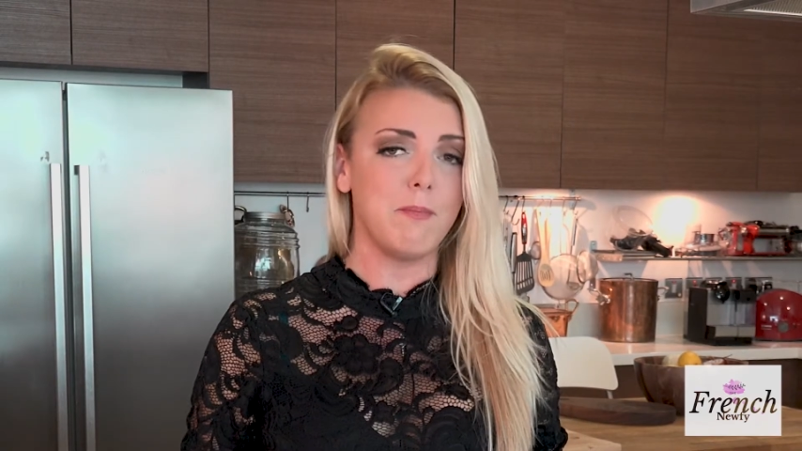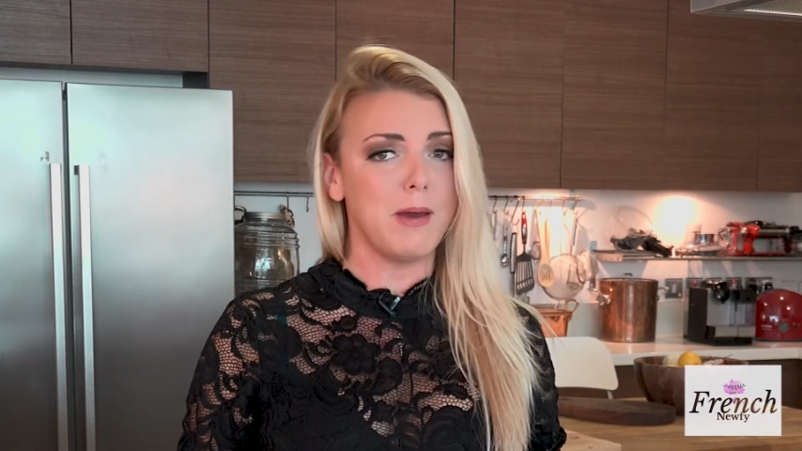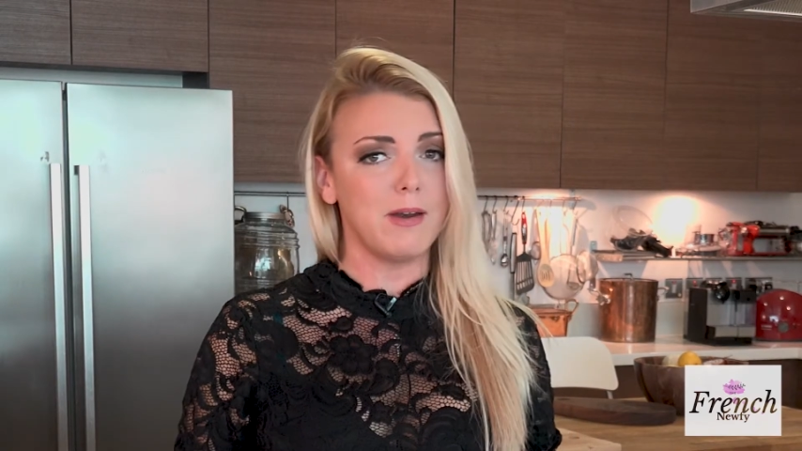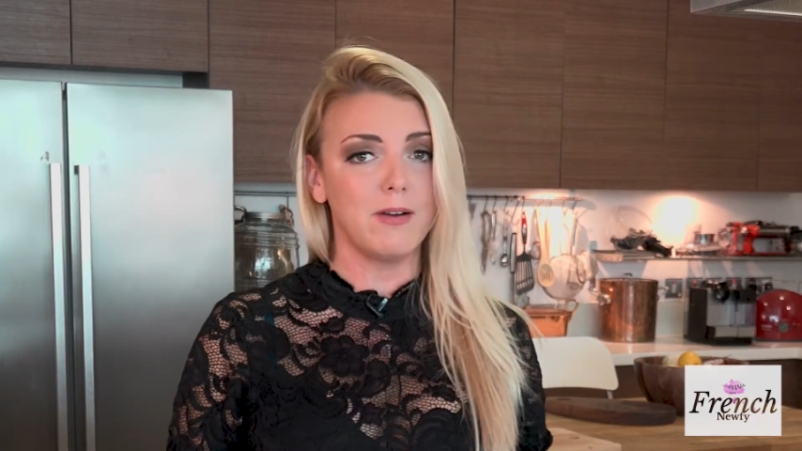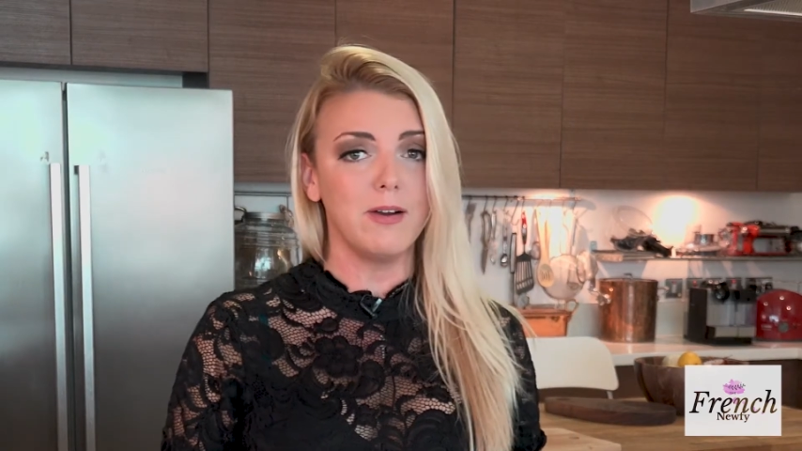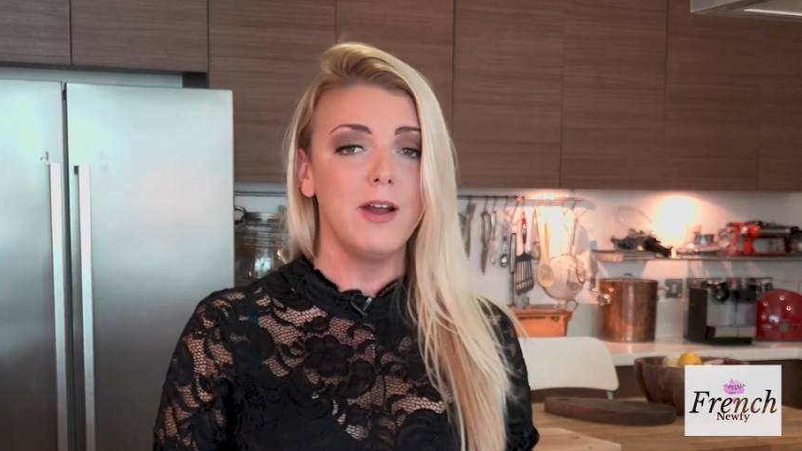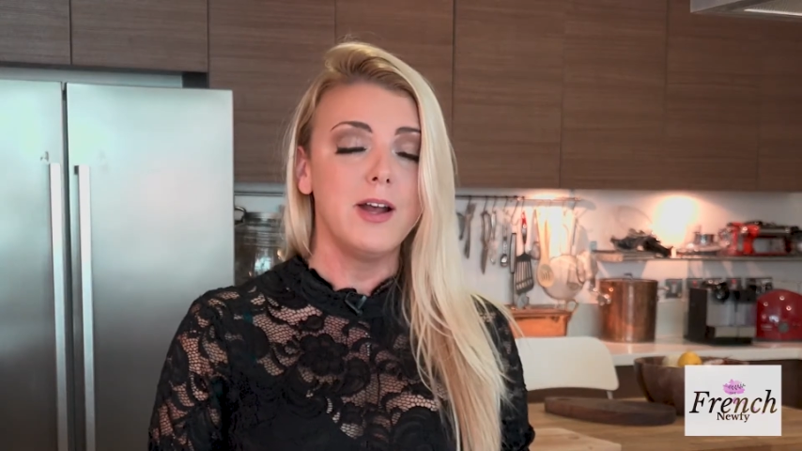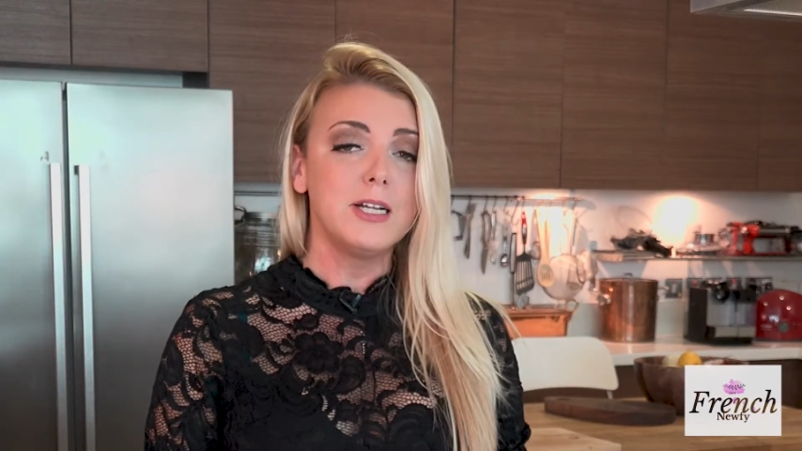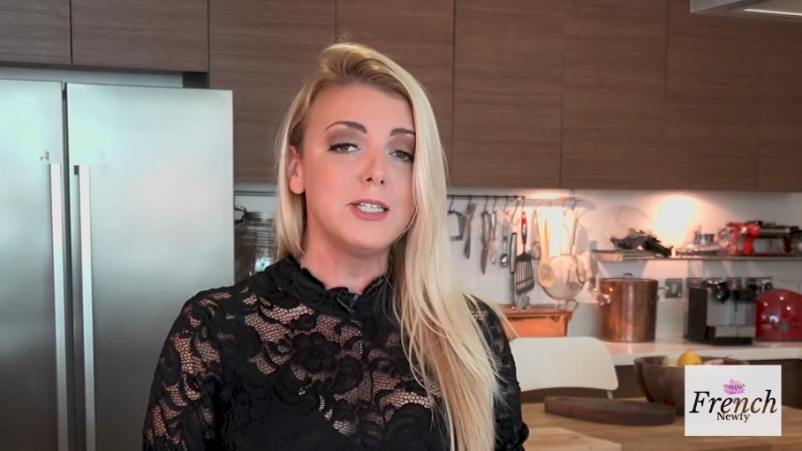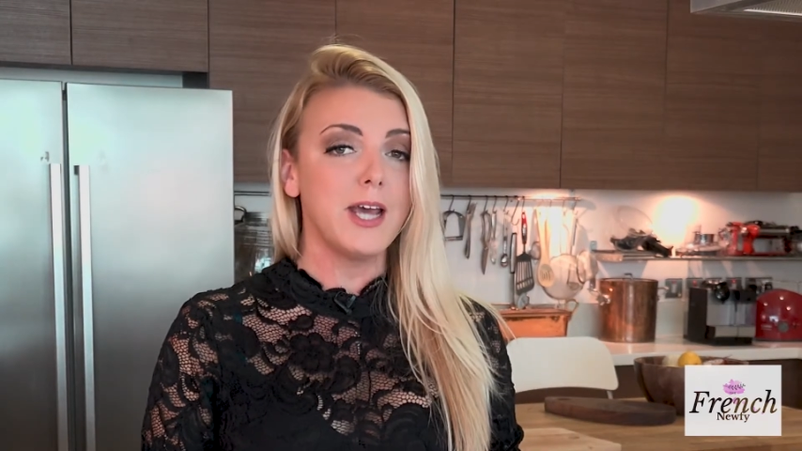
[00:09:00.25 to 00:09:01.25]
better
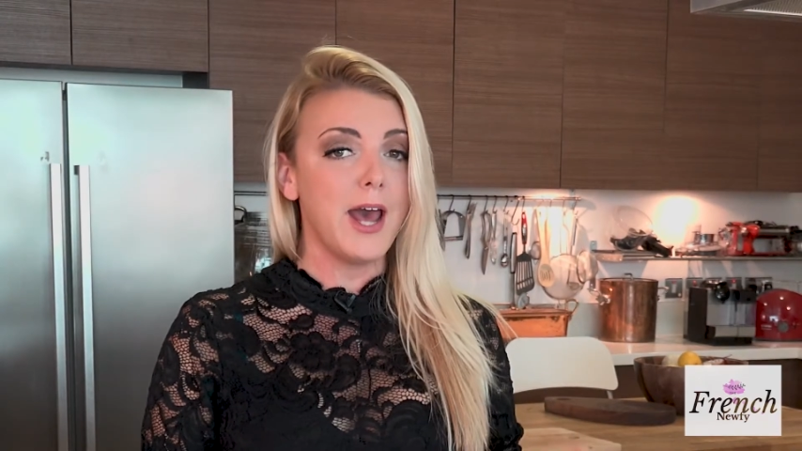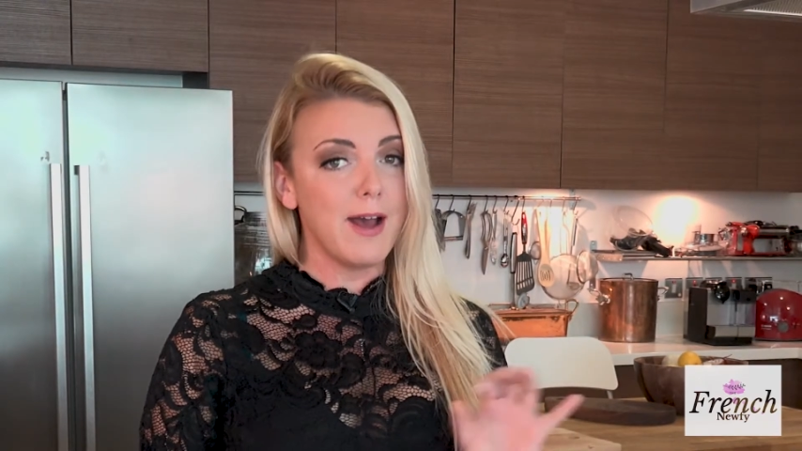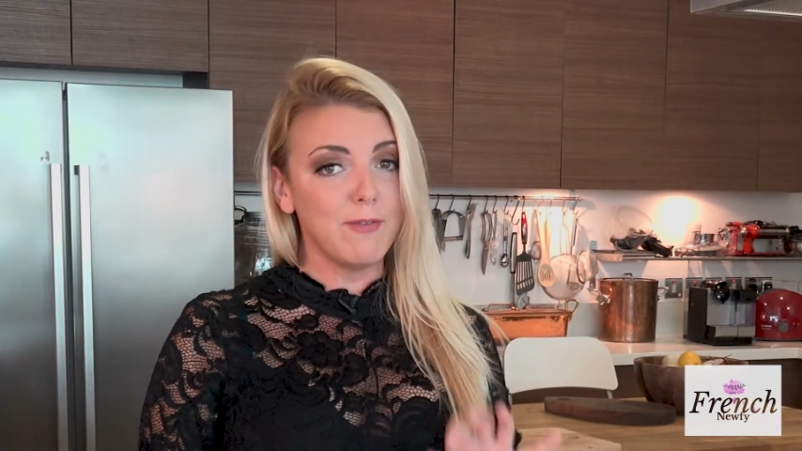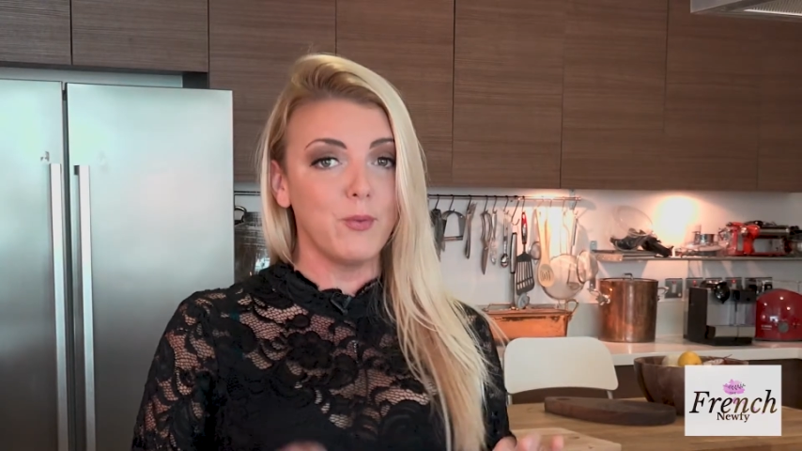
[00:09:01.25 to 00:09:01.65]
to have